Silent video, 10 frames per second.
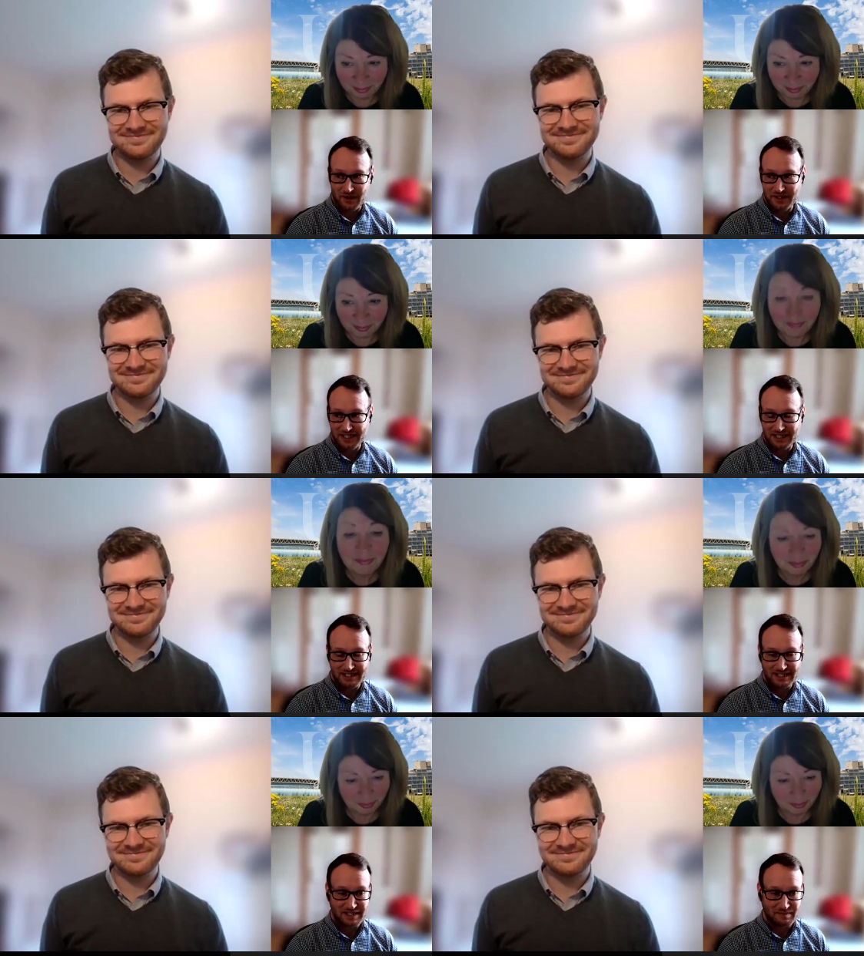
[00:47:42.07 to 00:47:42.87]

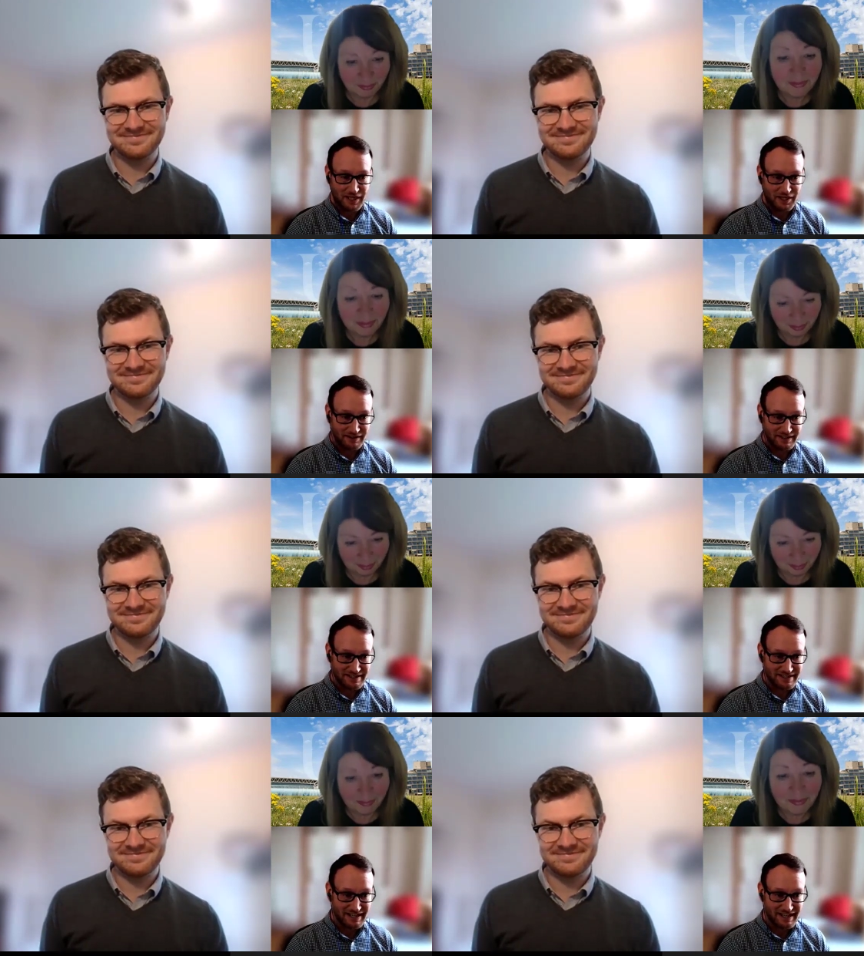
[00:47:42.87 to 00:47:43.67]
Speaker 1: expertise, and
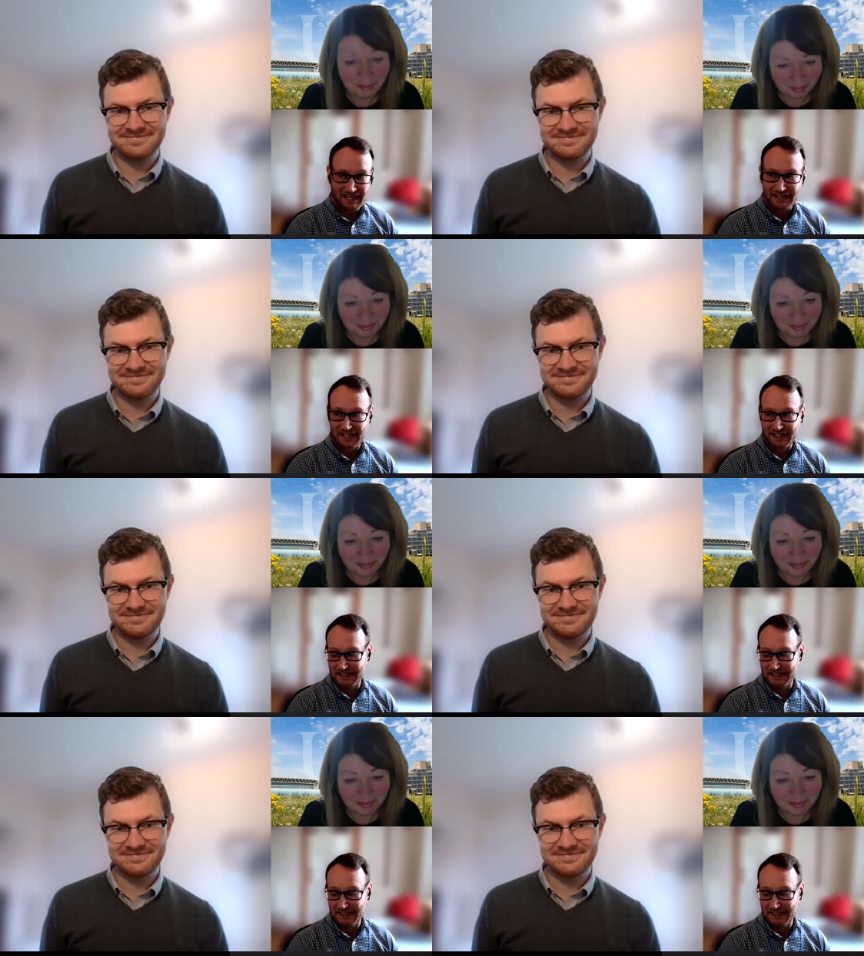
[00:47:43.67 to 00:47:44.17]
experience,